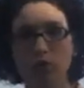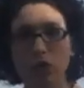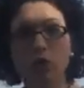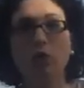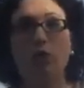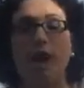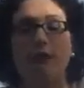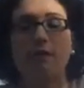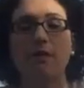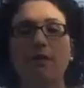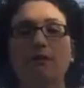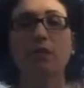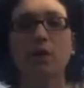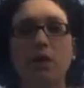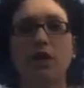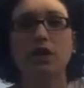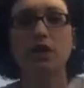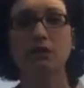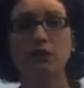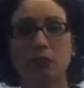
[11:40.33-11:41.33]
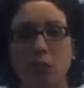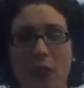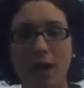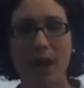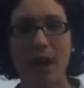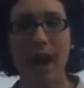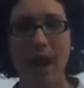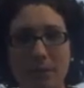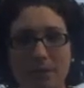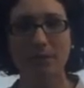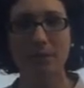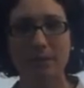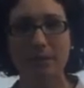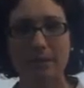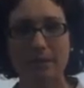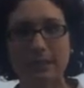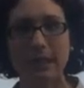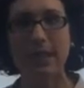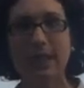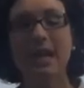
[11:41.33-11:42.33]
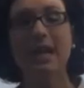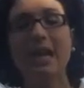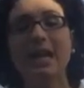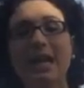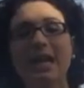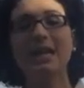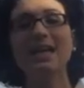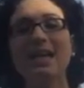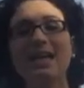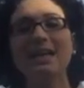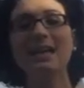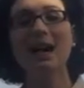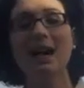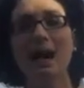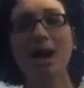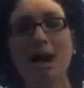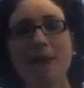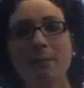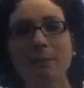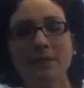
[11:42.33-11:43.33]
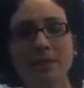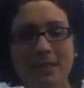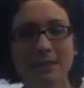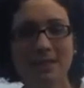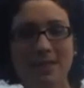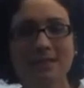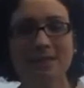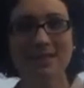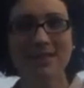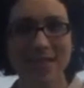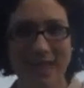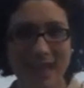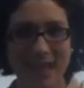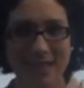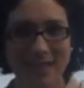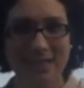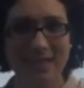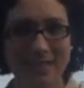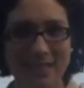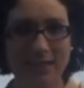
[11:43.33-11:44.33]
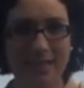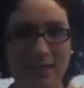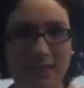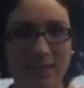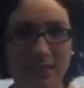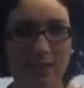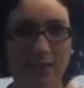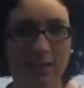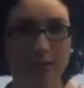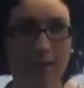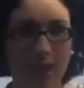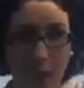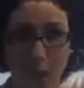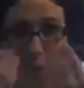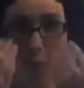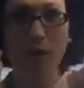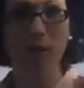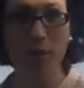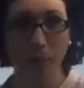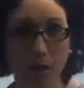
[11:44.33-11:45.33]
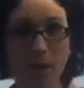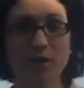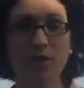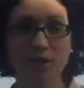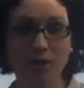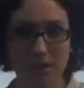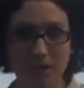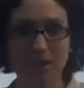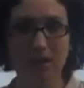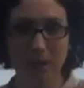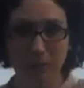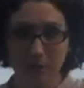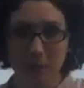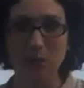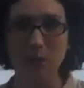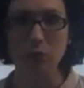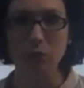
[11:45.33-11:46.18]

you have a voice of what happens. In a communist state, that one person is going to be the